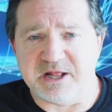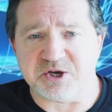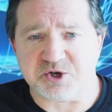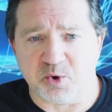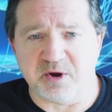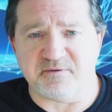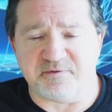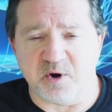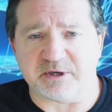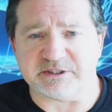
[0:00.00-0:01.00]
story to
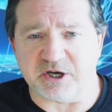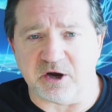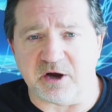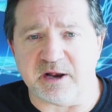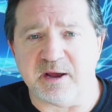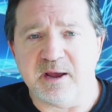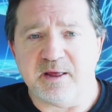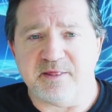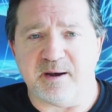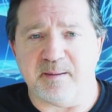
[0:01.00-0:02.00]
focus on
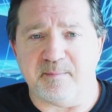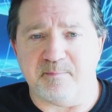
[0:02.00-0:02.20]
the